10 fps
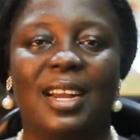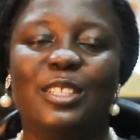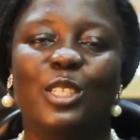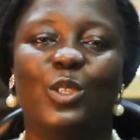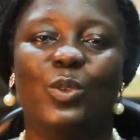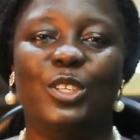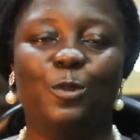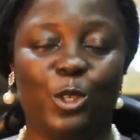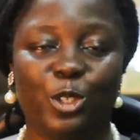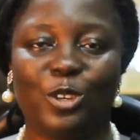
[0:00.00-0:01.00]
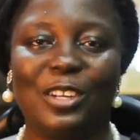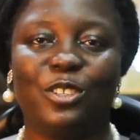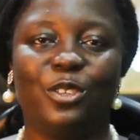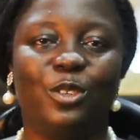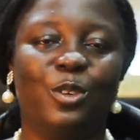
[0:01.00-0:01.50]
as it will give us
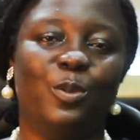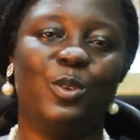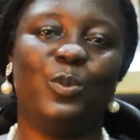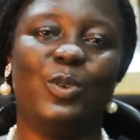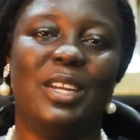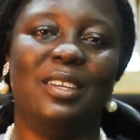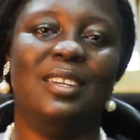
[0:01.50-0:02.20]
traction on what we are